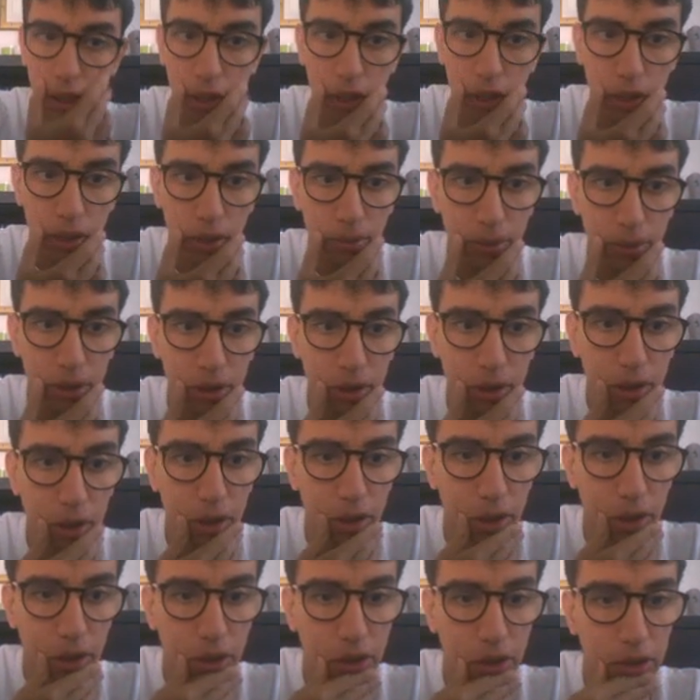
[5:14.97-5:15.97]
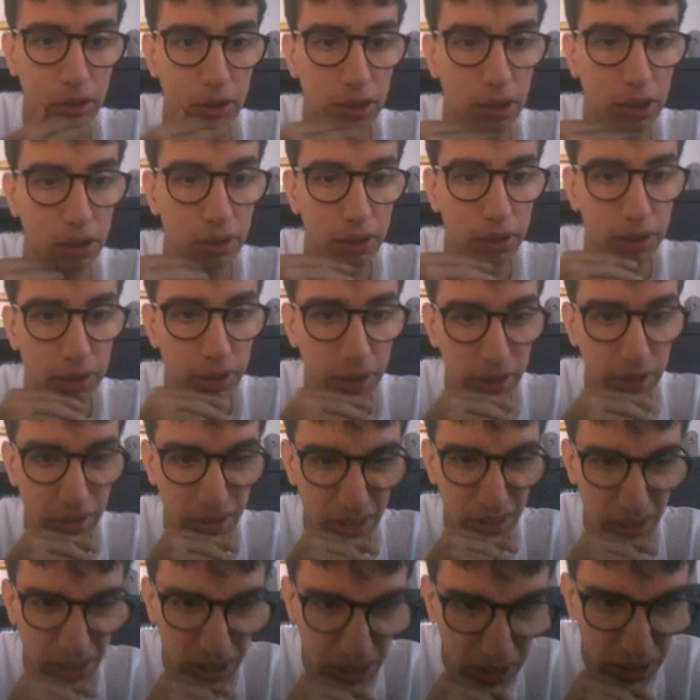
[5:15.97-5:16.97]
And I mean, yeah, now I think
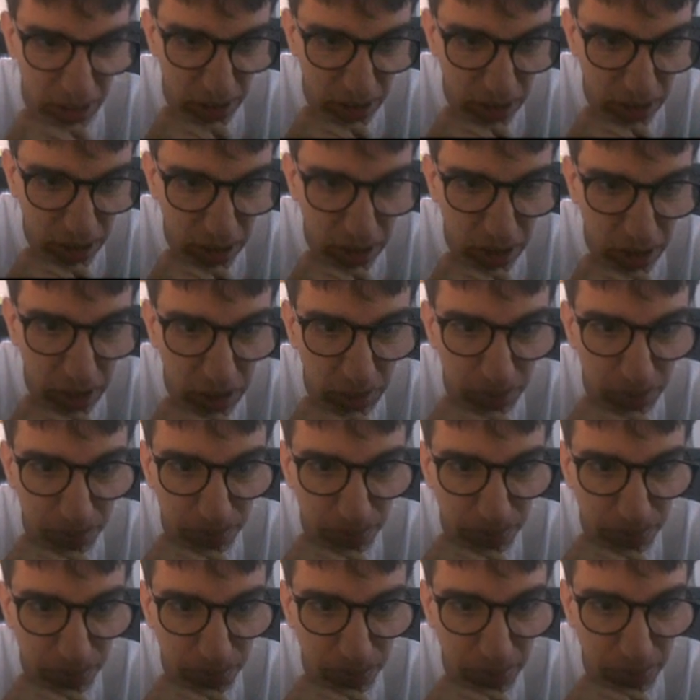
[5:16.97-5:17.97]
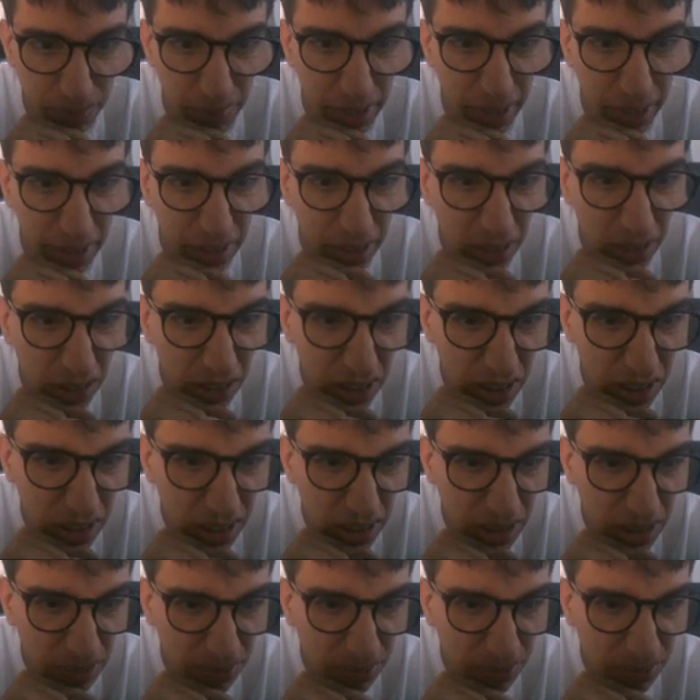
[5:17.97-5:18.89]
it's just dead lost.